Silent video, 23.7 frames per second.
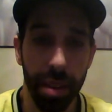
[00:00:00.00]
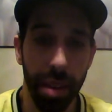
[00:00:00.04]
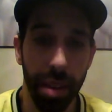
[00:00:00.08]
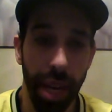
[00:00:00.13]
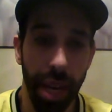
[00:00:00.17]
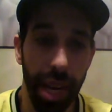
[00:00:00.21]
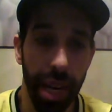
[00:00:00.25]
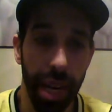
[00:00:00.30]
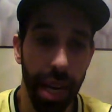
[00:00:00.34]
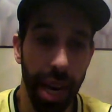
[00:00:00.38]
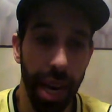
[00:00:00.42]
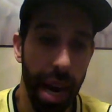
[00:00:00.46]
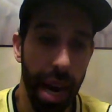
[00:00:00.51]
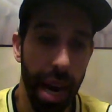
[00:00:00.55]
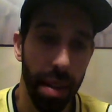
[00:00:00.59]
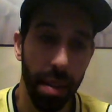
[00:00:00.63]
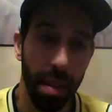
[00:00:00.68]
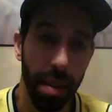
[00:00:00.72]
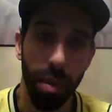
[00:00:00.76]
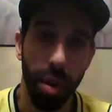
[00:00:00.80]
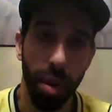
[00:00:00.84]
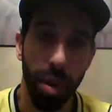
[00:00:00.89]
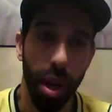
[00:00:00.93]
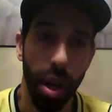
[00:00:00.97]
And
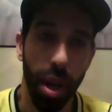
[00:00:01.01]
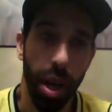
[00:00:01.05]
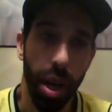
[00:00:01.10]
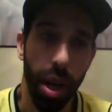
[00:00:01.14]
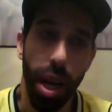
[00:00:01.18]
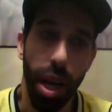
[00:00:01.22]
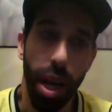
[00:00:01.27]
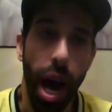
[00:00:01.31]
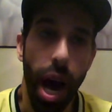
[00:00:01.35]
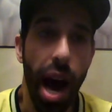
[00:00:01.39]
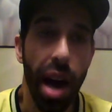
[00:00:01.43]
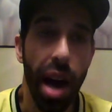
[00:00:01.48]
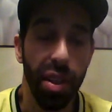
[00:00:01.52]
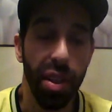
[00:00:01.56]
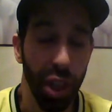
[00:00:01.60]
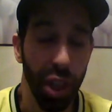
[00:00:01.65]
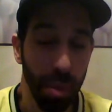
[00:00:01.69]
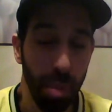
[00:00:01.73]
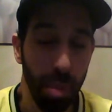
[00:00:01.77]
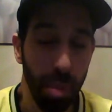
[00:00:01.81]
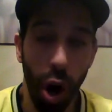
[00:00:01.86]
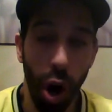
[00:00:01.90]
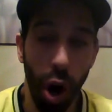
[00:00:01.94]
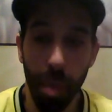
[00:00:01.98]
I
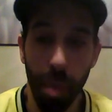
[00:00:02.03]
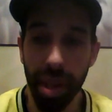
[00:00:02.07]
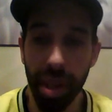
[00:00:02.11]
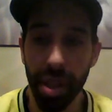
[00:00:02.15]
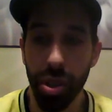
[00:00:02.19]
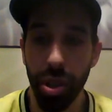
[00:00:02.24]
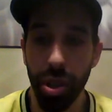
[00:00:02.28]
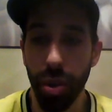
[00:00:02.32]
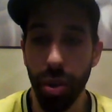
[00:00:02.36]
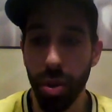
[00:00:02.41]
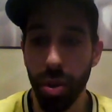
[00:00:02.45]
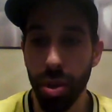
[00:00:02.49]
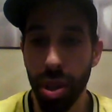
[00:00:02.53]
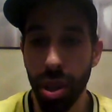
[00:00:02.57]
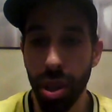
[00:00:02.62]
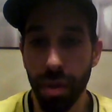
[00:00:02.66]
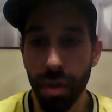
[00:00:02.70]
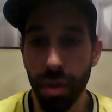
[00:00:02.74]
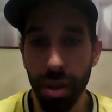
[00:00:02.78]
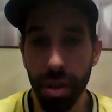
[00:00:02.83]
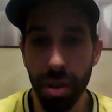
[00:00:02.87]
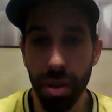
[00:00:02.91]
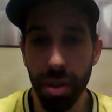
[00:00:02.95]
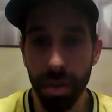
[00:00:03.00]
think Paul makes a huge
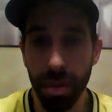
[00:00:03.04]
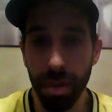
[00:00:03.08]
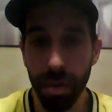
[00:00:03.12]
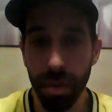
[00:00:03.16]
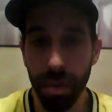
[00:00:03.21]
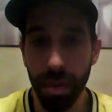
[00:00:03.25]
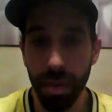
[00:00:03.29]
difference.